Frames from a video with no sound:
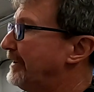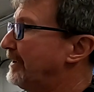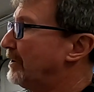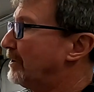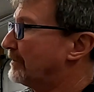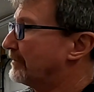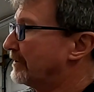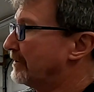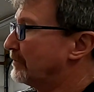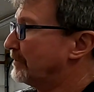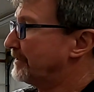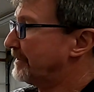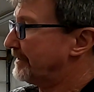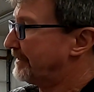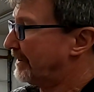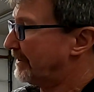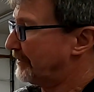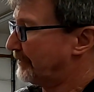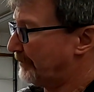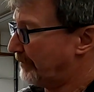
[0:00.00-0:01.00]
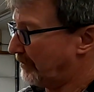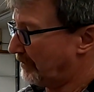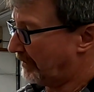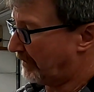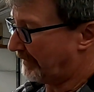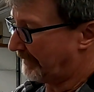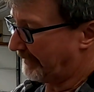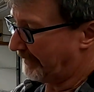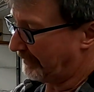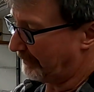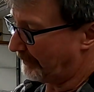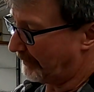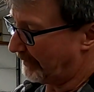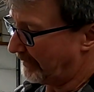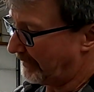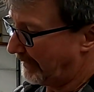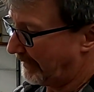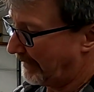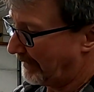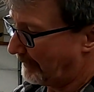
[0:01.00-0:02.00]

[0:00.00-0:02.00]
fit over it with the dust boot on there. But